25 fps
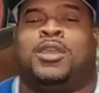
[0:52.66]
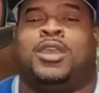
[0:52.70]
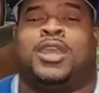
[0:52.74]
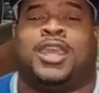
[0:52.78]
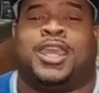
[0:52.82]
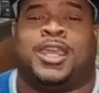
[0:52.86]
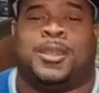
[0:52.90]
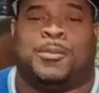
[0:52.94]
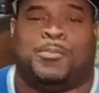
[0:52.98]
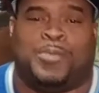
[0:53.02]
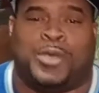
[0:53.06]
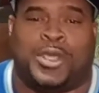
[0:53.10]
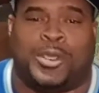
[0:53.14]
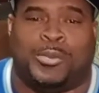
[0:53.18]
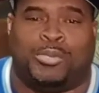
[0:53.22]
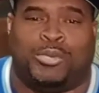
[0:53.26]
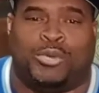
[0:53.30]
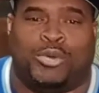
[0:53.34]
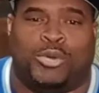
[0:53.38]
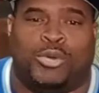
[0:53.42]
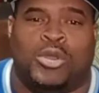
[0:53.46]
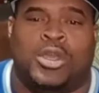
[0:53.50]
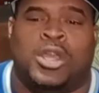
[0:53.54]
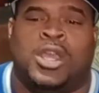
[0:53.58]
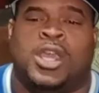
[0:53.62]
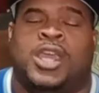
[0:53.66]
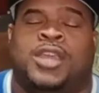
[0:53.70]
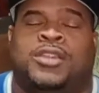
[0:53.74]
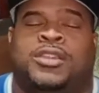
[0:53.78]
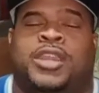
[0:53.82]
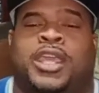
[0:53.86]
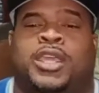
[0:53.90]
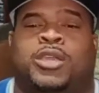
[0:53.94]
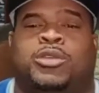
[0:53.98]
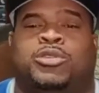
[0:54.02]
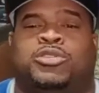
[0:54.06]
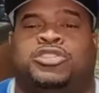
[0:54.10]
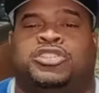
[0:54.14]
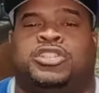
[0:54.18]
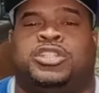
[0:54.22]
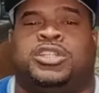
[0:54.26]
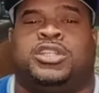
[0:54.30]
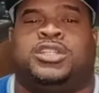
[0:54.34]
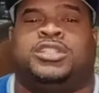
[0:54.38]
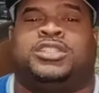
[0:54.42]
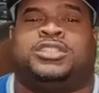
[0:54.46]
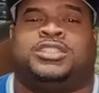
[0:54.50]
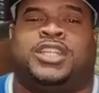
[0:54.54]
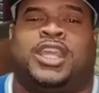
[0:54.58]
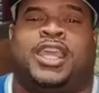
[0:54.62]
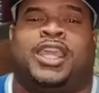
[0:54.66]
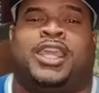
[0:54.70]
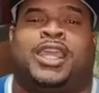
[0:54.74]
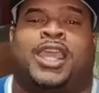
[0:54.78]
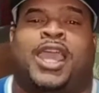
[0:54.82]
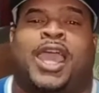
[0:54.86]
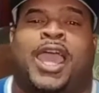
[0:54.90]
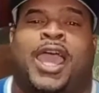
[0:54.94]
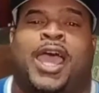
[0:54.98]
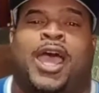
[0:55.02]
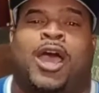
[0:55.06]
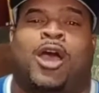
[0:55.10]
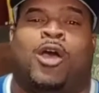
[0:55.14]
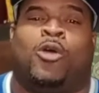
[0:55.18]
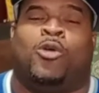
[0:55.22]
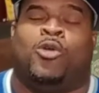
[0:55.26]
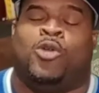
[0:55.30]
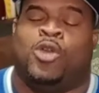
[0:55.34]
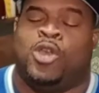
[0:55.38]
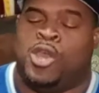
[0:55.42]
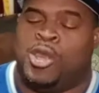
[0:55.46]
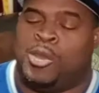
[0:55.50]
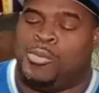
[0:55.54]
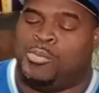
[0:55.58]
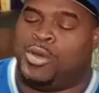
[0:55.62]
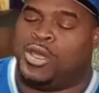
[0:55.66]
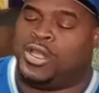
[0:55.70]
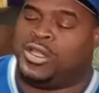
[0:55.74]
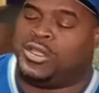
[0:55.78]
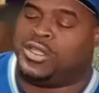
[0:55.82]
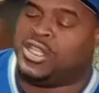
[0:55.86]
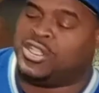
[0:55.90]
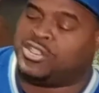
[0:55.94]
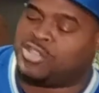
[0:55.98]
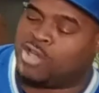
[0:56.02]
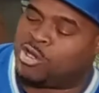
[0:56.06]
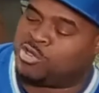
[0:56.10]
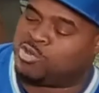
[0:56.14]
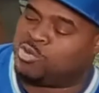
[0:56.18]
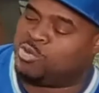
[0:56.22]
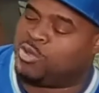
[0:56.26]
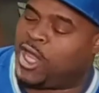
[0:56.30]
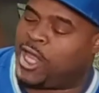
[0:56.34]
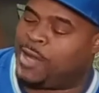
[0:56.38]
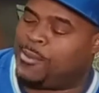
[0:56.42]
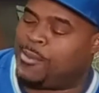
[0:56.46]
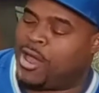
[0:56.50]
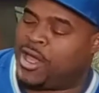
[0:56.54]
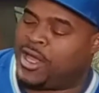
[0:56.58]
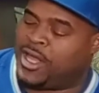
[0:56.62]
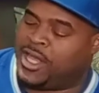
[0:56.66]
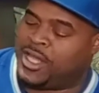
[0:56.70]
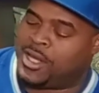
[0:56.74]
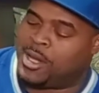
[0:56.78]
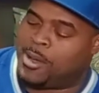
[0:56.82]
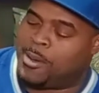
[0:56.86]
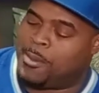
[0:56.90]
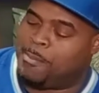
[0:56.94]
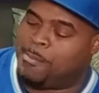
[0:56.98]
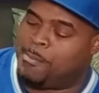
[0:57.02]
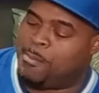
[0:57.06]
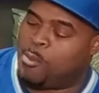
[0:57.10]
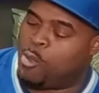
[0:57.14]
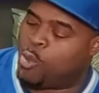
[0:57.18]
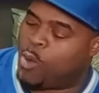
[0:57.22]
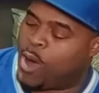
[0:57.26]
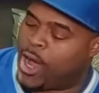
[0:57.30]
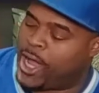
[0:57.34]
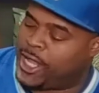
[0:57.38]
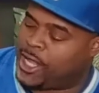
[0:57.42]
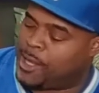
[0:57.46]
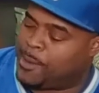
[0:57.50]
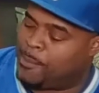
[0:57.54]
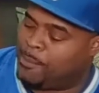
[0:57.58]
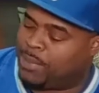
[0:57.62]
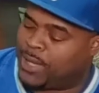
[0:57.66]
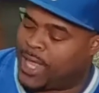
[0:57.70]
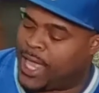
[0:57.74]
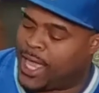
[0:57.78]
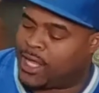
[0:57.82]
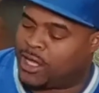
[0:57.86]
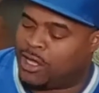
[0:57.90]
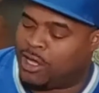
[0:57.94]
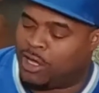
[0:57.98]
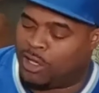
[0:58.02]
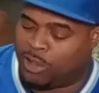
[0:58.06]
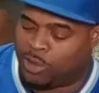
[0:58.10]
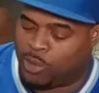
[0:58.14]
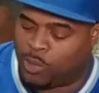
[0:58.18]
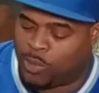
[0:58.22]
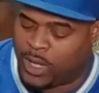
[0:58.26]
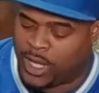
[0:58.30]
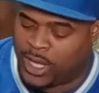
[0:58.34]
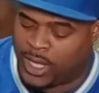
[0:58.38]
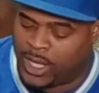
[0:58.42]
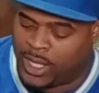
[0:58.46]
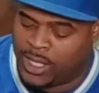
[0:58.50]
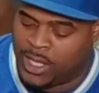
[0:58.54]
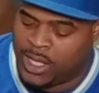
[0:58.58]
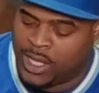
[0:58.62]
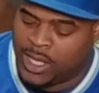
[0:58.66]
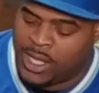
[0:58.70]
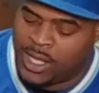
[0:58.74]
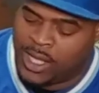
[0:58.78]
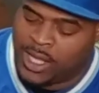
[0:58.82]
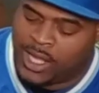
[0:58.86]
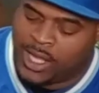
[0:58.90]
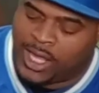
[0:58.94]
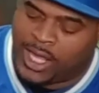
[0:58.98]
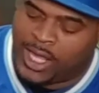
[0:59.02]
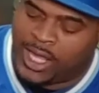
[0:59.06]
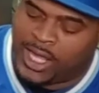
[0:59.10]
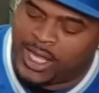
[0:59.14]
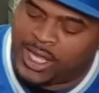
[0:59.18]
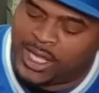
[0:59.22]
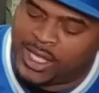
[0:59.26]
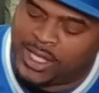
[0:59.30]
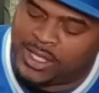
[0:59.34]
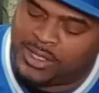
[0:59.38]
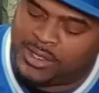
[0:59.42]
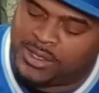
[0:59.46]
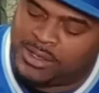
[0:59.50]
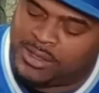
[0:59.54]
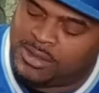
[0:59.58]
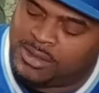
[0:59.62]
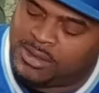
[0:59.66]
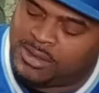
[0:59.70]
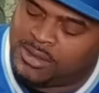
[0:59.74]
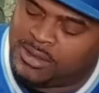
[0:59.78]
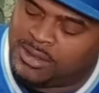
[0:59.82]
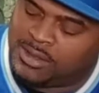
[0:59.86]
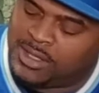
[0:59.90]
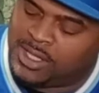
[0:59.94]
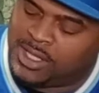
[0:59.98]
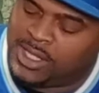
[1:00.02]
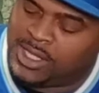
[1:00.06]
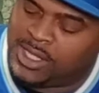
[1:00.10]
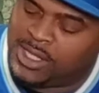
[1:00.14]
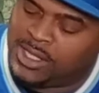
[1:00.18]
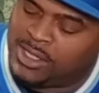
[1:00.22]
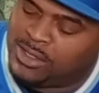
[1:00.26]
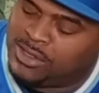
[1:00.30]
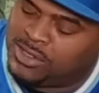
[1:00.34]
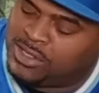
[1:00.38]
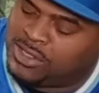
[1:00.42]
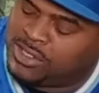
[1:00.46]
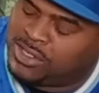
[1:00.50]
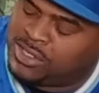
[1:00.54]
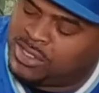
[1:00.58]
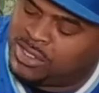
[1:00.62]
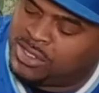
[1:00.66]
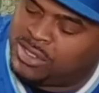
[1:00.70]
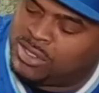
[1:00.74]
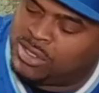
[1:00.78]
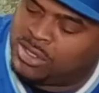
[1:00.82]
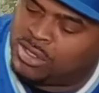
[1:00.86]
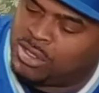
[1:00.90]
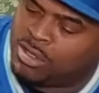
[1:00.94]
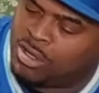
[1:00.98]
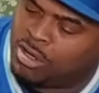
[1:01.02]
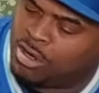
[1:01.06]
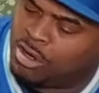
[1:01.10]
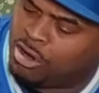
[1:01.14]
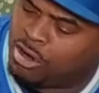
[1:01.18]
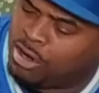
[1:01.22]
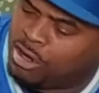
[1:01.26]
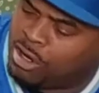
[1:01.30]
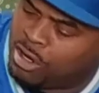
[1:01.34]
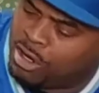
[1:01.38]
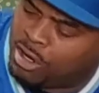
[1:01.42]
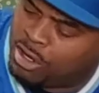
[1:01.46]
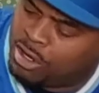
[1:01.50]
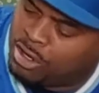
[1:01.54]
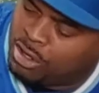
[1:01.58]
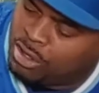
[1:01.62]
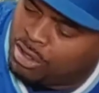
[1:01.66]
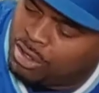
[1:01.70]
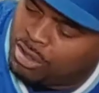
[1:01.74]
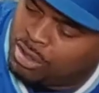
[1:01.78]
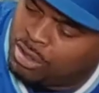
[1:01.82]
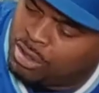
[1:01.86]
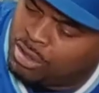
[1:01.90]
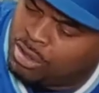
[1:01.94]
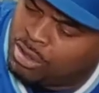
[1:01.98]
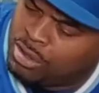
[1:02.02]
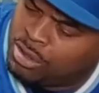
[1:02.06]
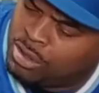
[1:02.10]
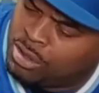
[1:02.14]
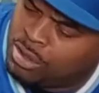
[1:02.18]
hit people, they used to say Al. But these also came out in a white and black colorway, and these are